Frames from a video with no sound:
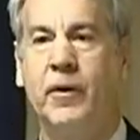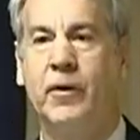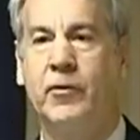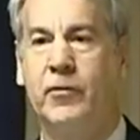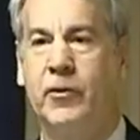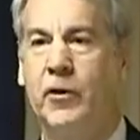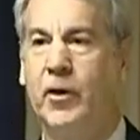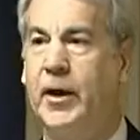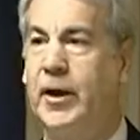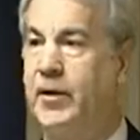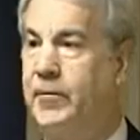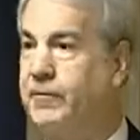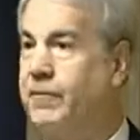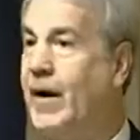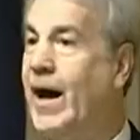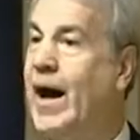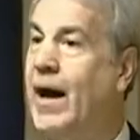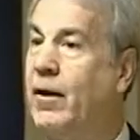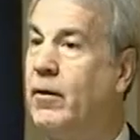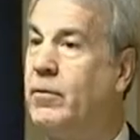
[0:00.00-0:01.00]
So you get a
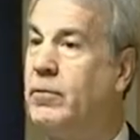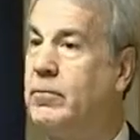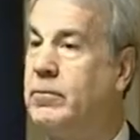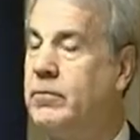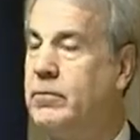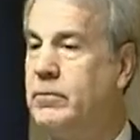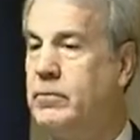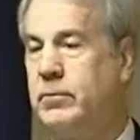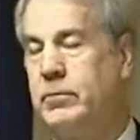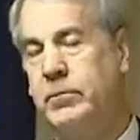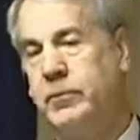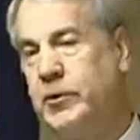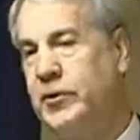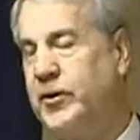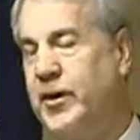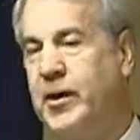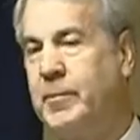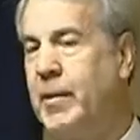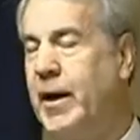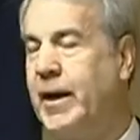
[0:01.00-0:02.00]
file, which
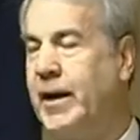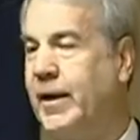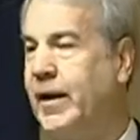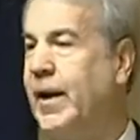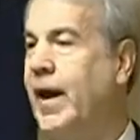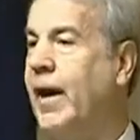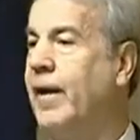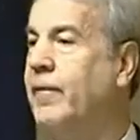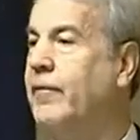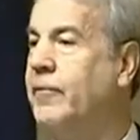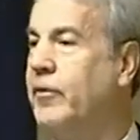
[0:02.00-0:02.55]
anybody can have.